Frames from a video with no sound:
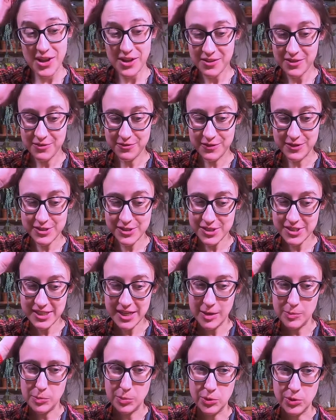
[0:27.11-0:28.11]
The first
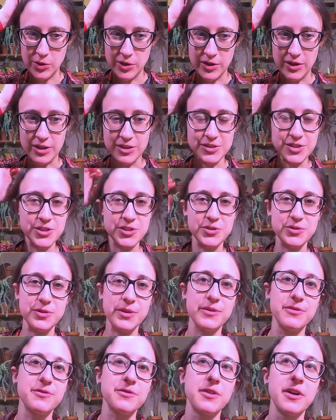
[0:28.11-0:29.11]
couple I'll do
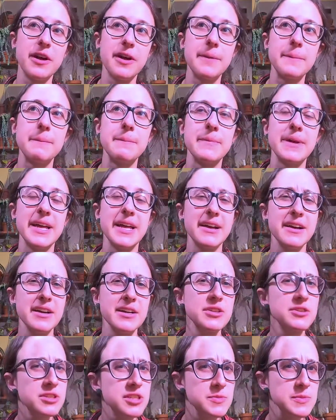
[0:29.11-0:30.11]
are from
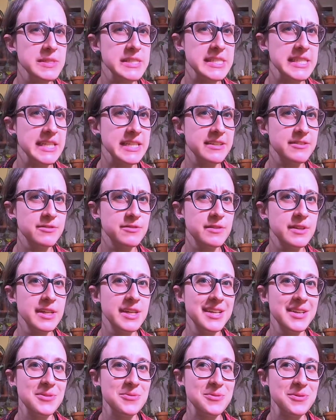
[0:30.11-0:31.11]
Christmas Eve
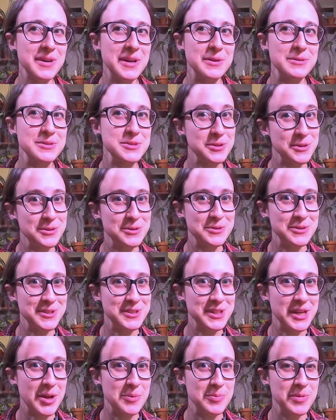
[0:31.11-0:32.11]
when I was grocery
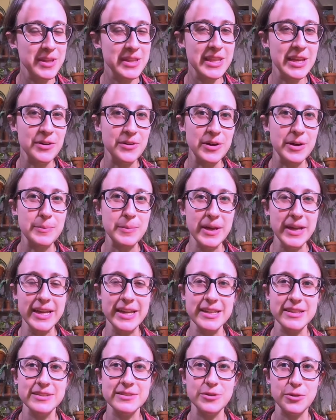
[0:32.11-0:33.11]
shopping. They were at
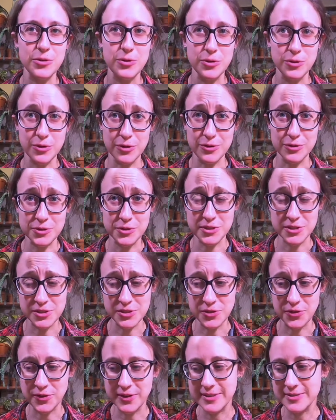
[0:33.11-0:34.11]
my local grocery
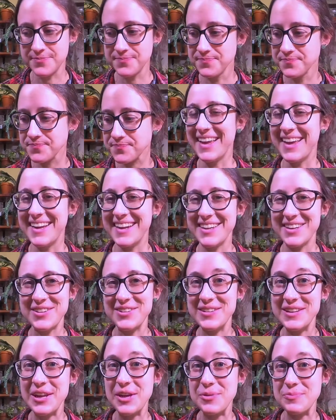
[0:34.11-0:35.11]
store, and I
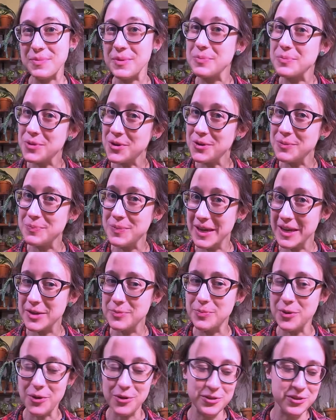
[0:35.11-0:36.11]
couldn't help but pick
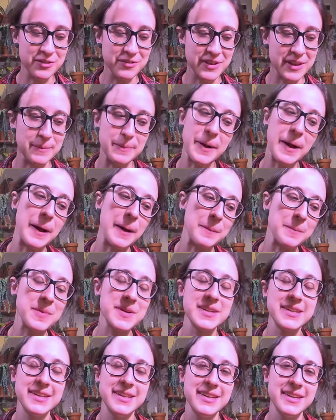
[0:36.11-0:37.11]
both of them up
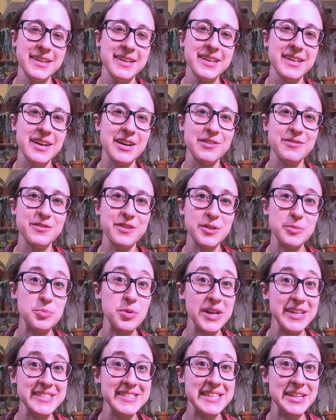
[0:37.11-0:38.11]
for the
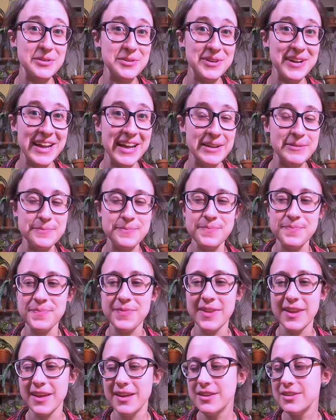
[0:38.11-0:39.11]
price they were at.
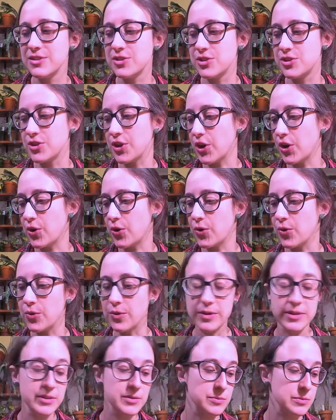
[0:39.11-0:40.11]

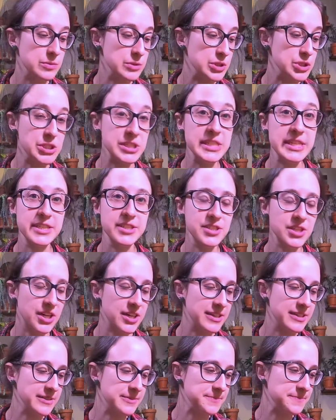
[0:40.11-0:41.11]
So we'll just get
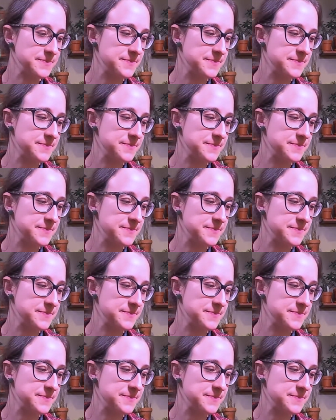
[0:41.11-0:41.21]
started.